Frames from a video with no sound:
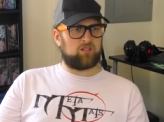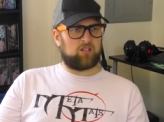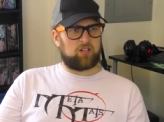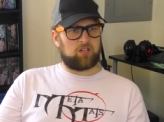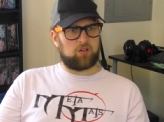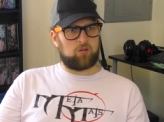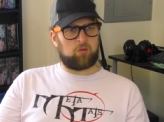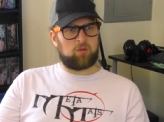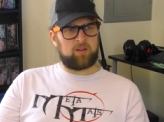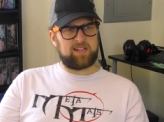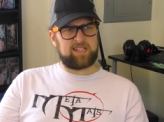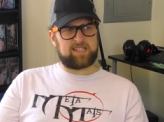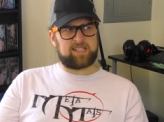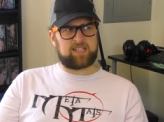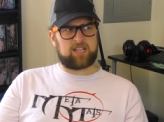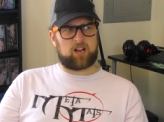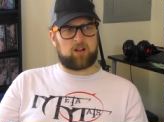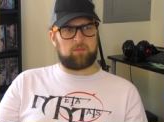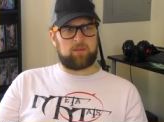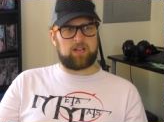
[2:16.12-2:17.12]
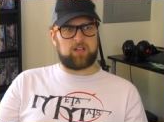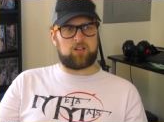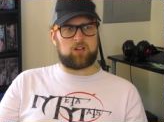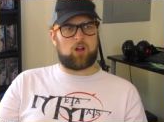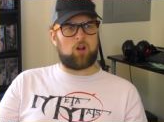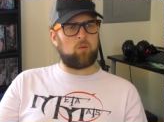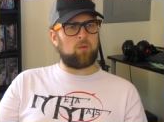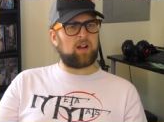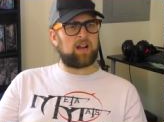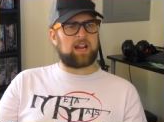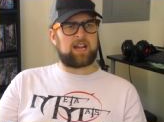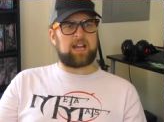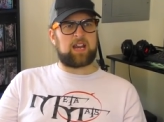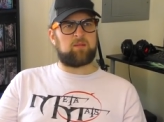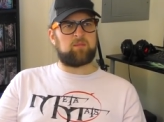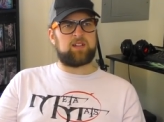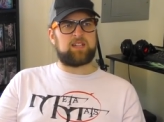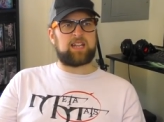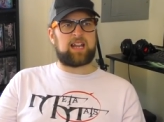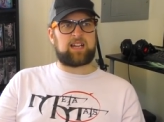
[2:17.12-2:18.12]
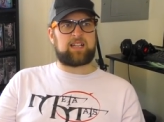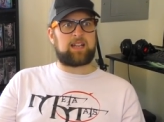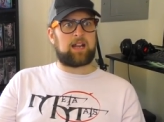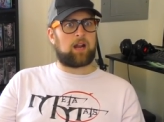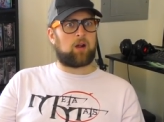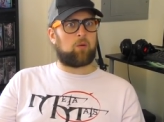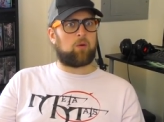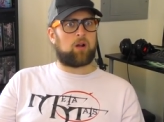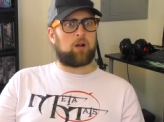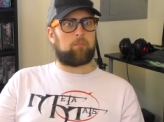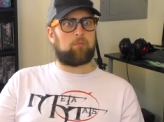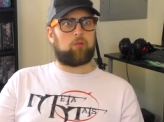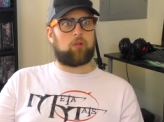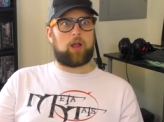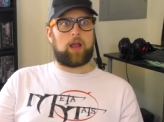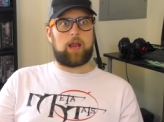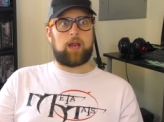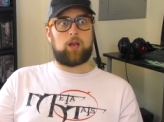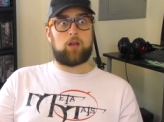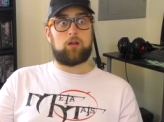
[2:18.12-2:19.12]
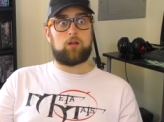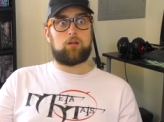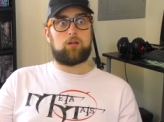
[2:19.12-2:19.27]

You always tell me no when I name a deck that I want to play.